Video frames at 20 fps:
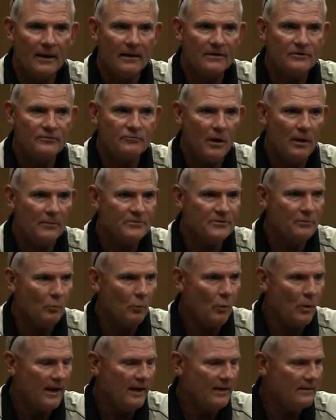he's dropped some
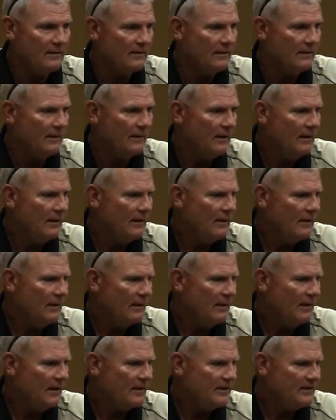weight, and
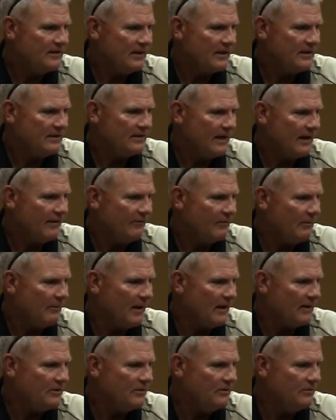he's 6'7",
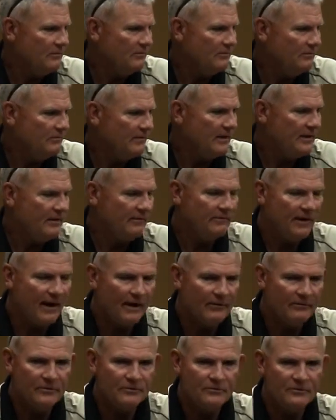about
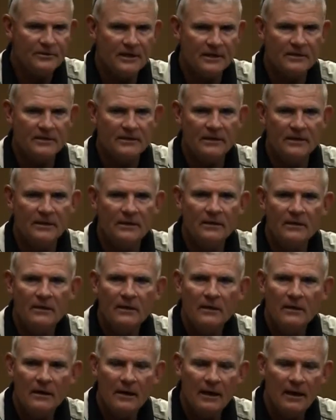255, 260,
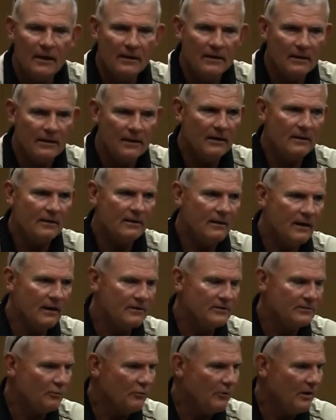and got
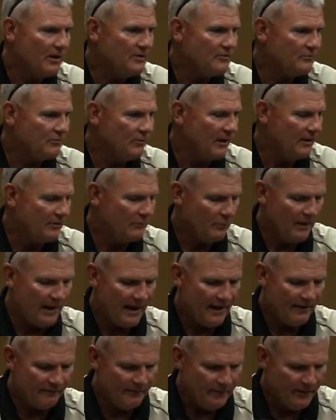some great strength. We
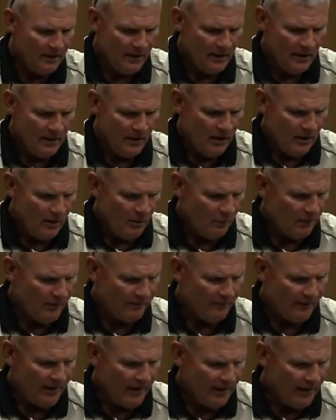have
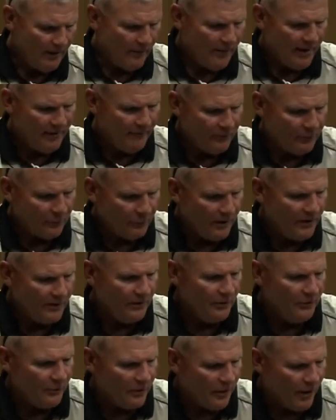3
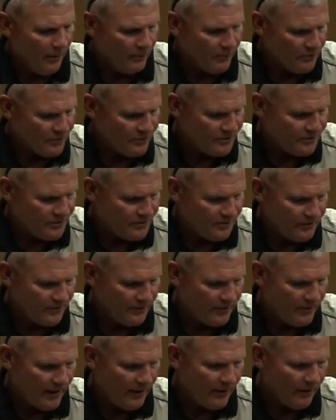newcomers
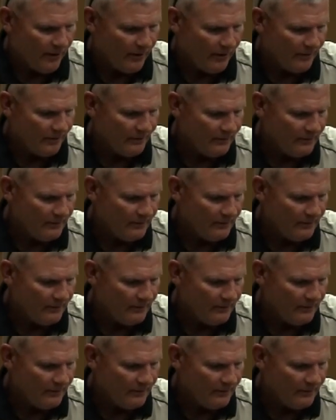that are